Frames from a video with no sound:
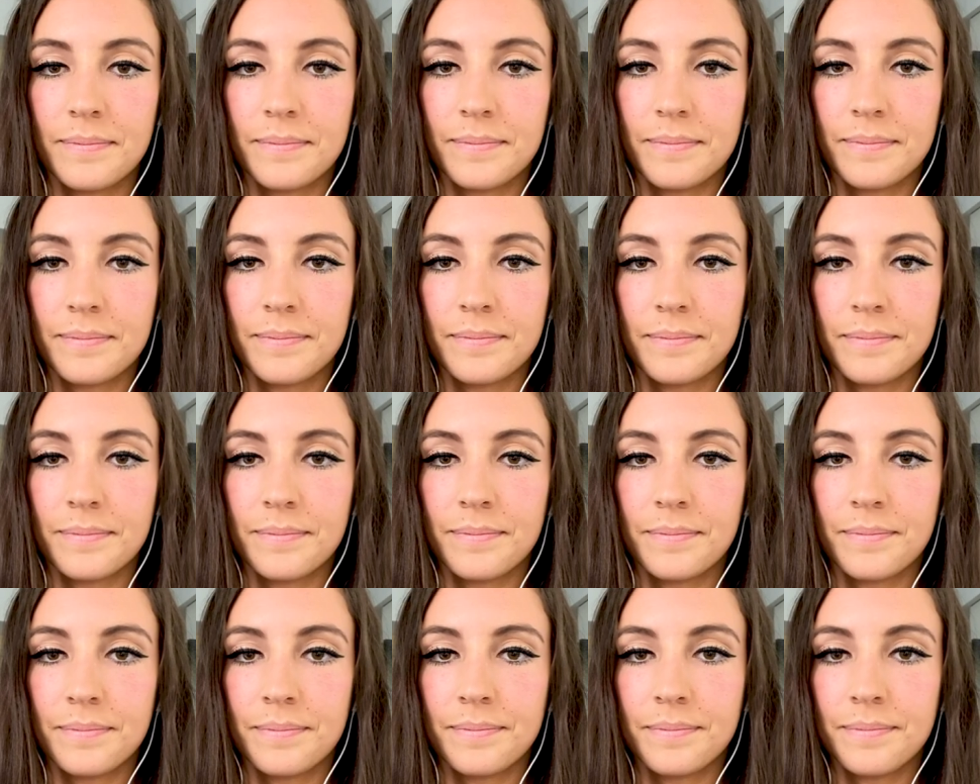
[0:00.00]

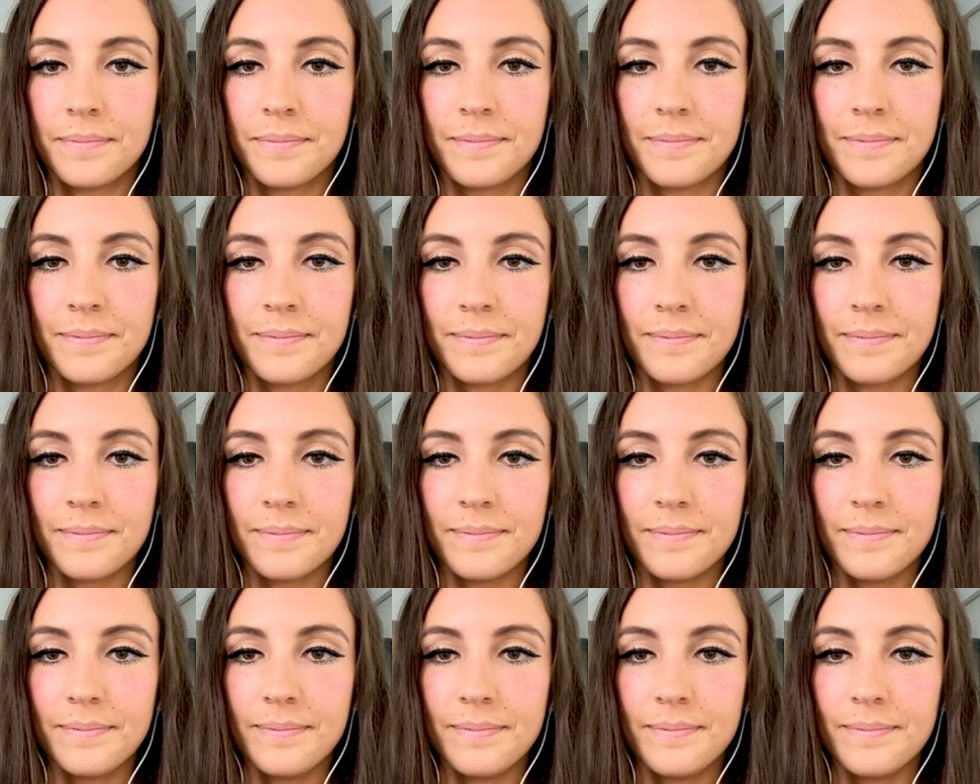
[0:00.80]

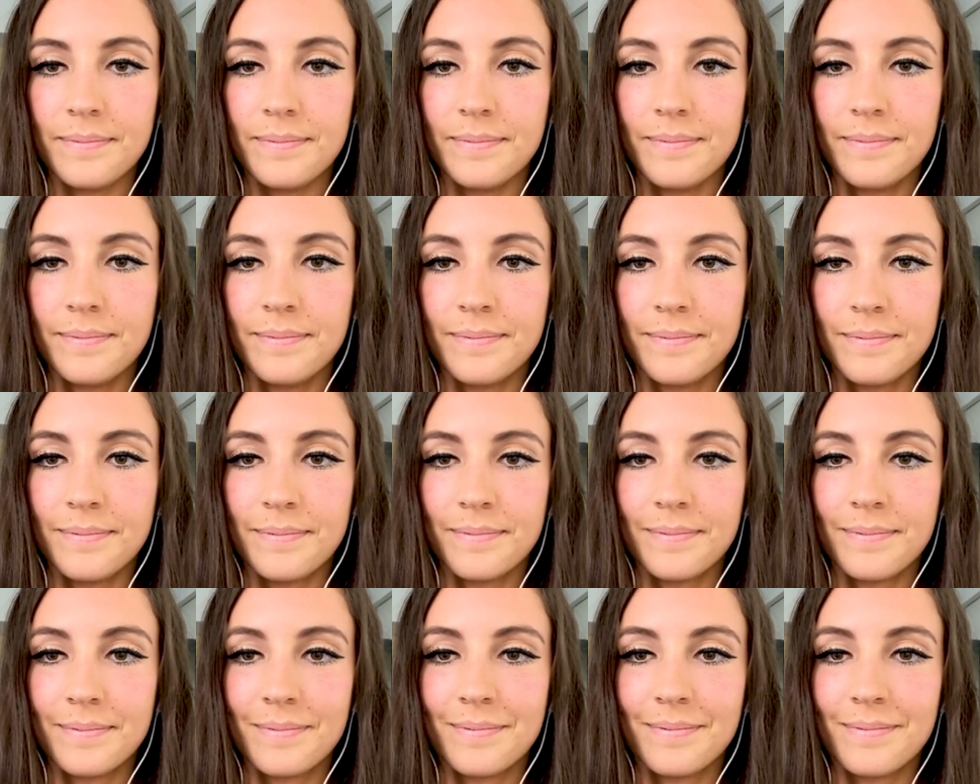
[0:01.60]

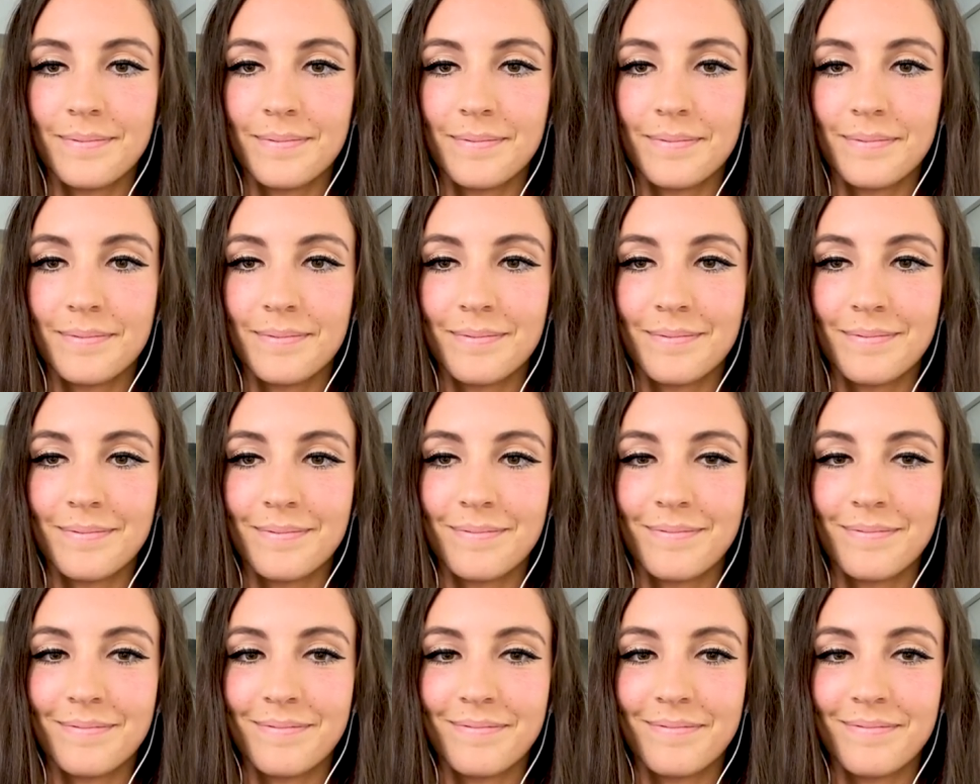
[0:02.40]

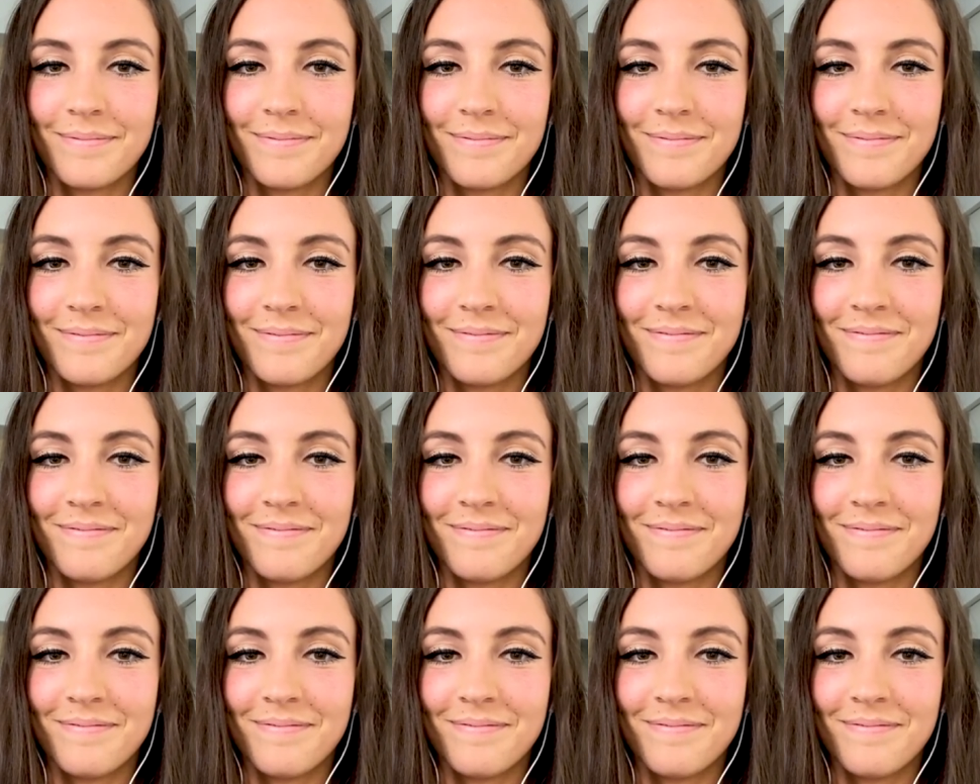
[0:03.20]
(not speaking)